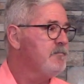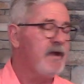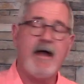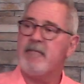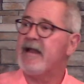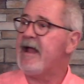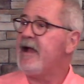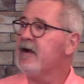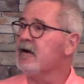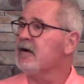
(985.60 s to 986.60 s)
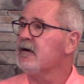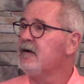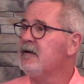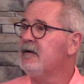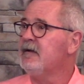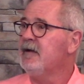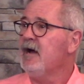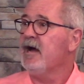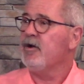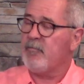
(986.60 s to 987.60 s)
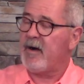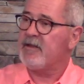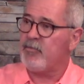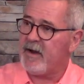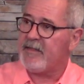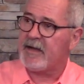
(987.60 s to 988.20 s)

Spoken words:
But I'm an heir. And oh, by the way,